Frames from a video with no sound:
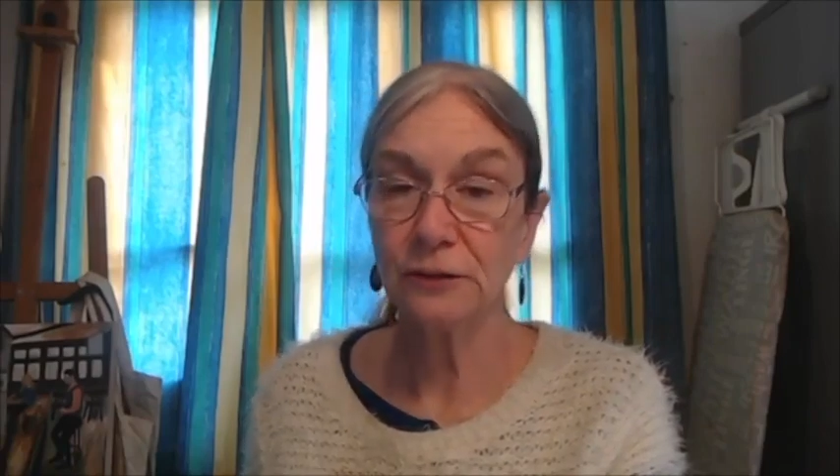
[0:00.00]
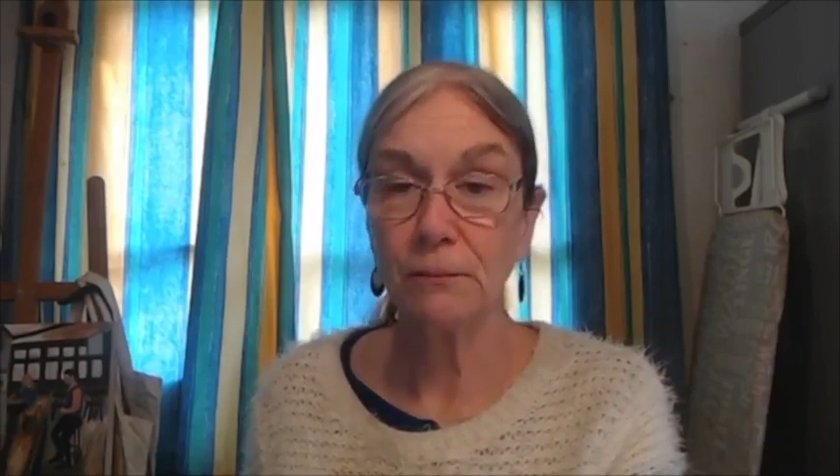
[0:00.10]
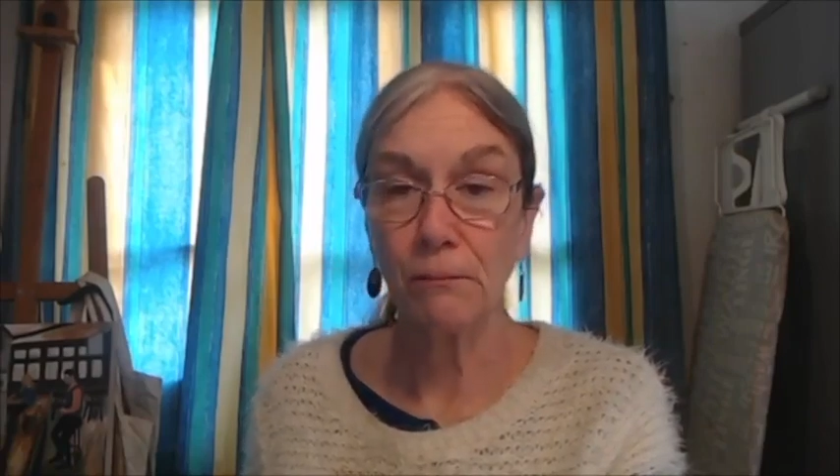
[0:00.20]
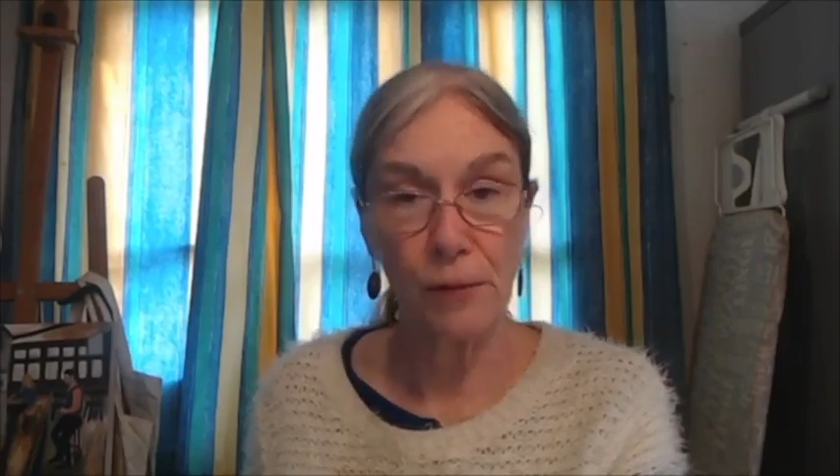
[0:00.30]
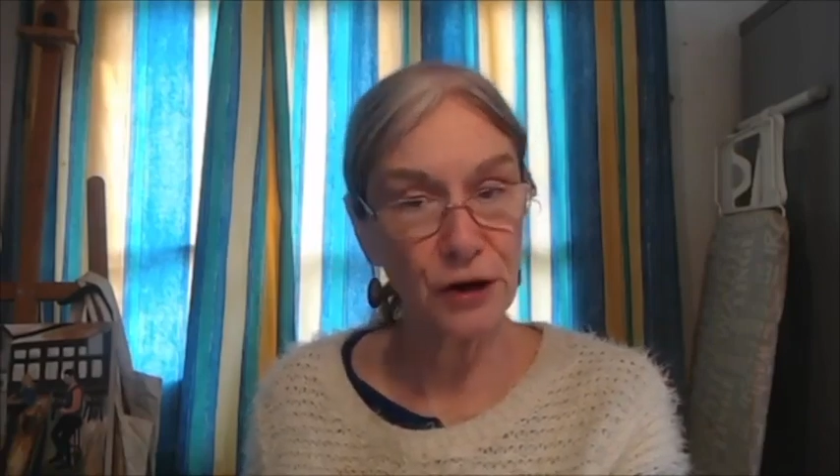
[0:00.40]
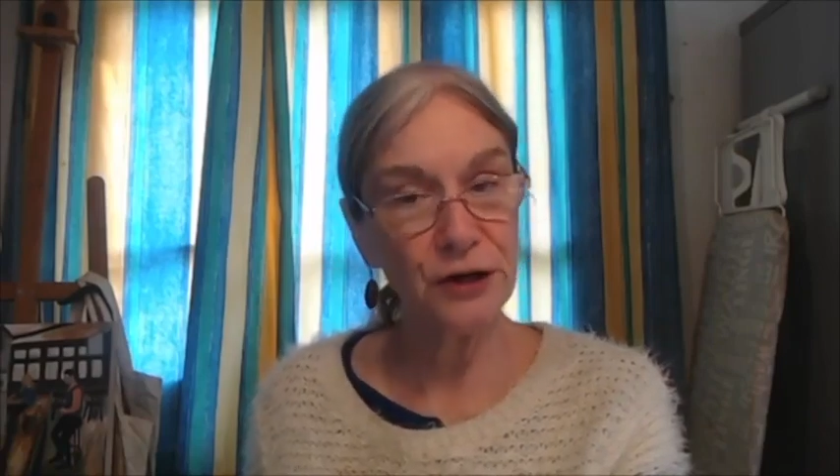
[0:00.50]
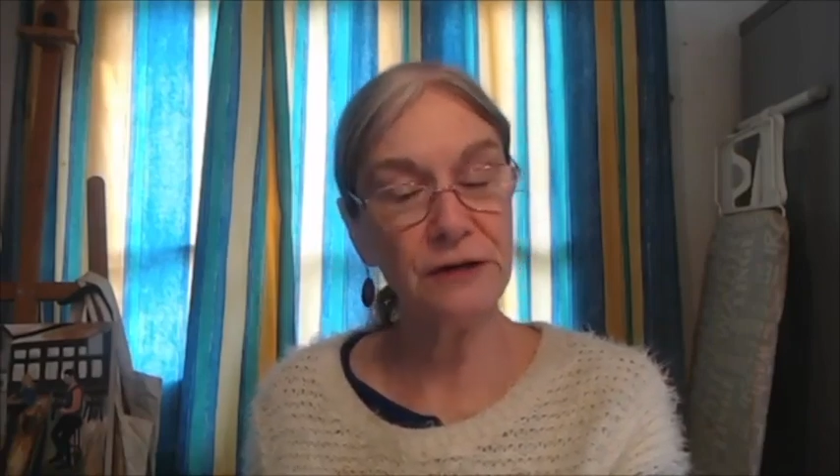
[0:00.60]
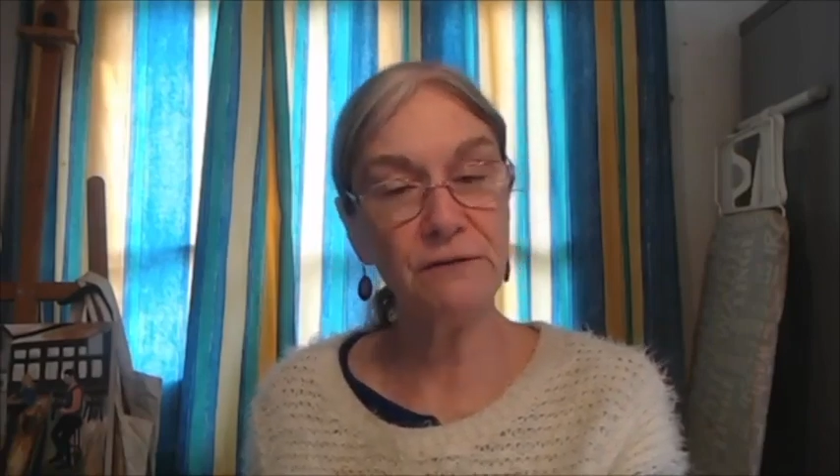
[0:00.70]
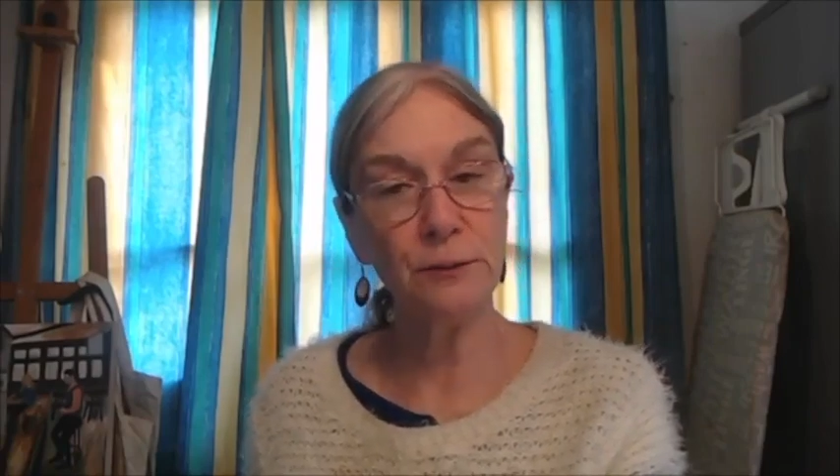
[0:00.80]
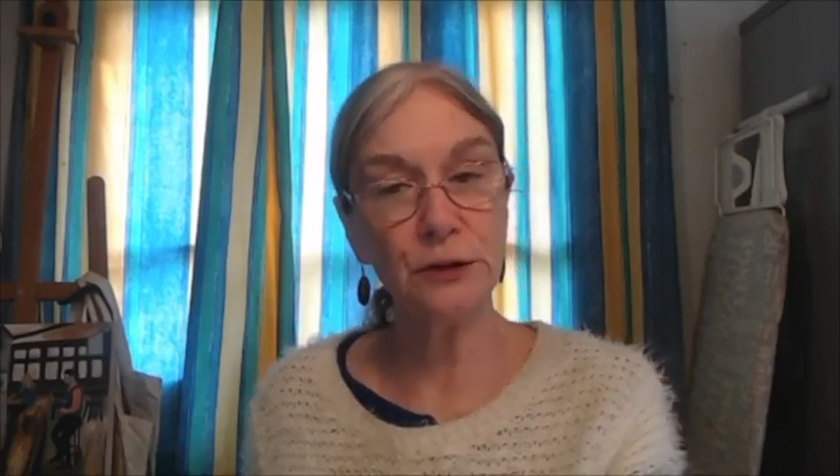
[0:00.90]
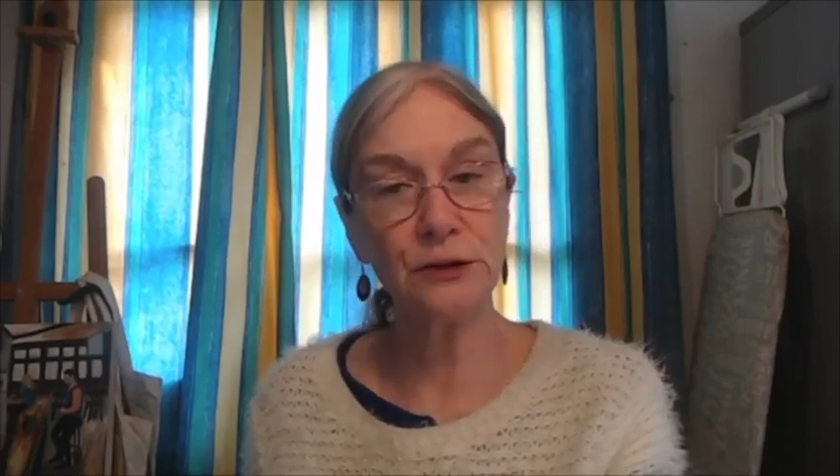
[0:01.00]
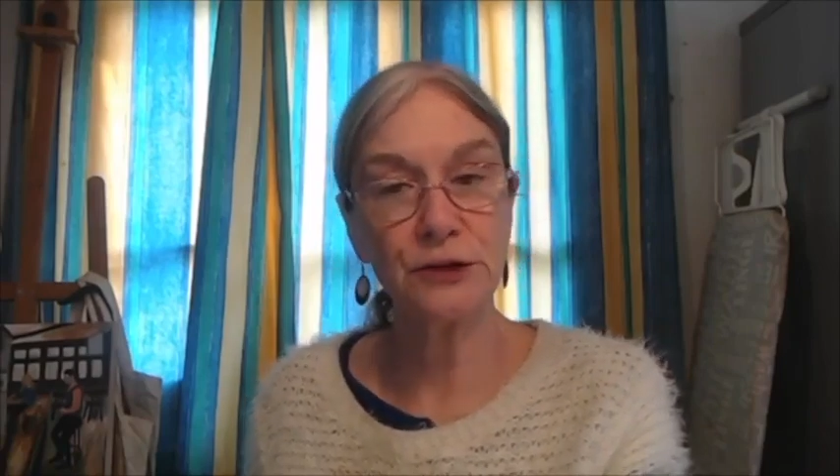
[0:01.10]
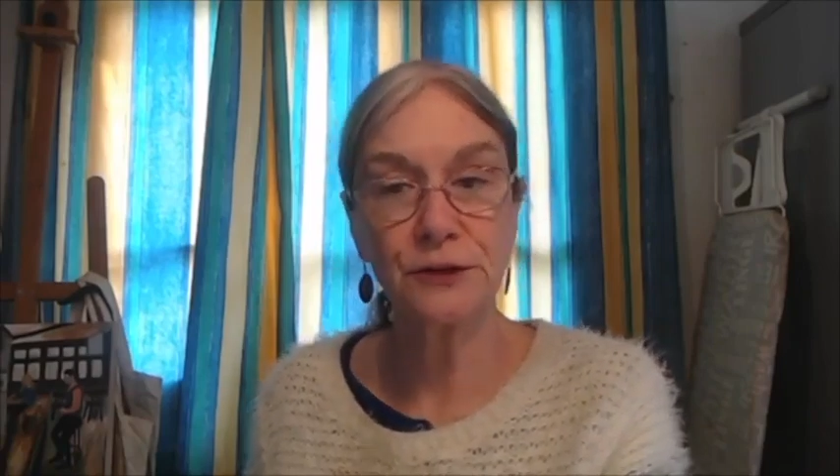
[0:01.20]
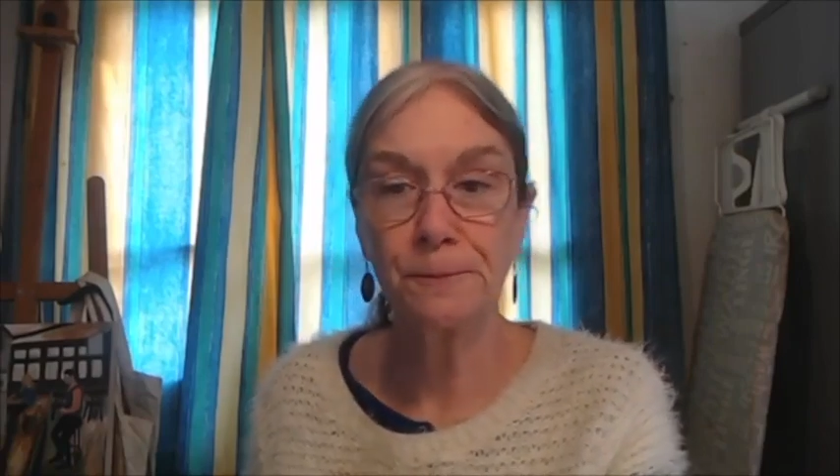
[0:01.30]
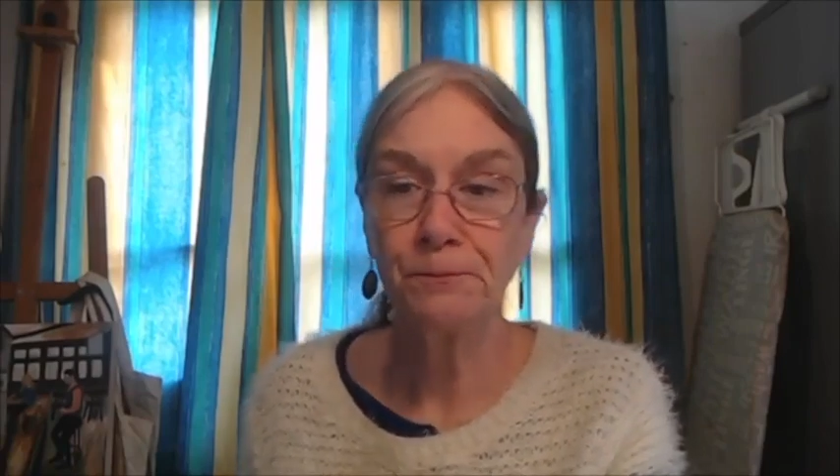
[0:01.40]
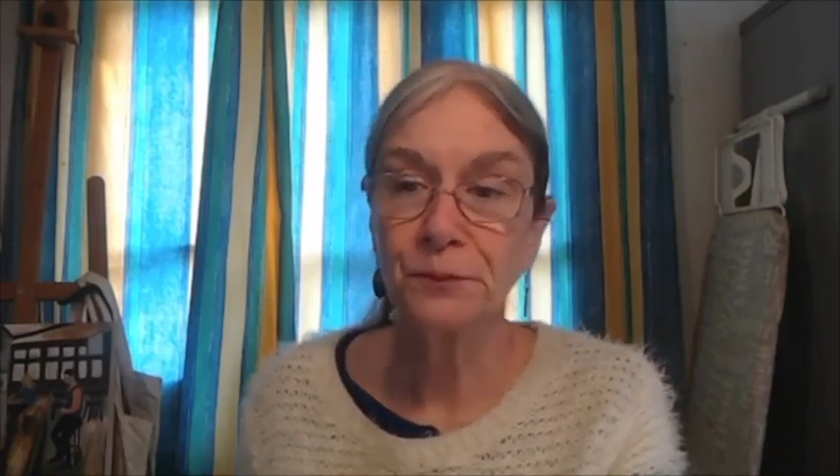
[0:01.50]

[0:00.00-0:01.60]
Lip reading: marketing for books,